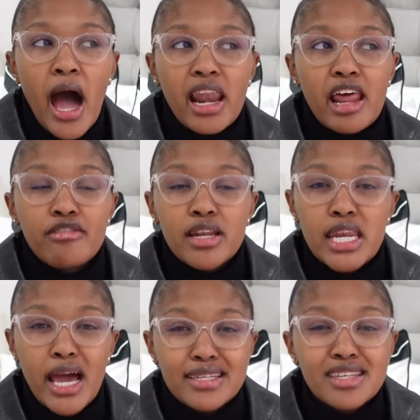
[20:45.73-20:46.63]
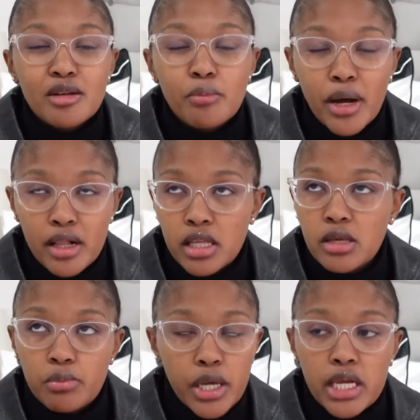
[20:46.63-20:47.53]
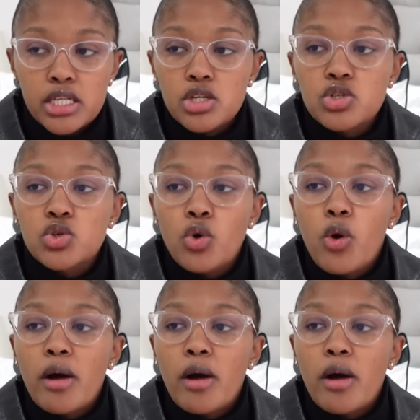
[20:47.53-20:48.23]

I love a nice and bulky bed so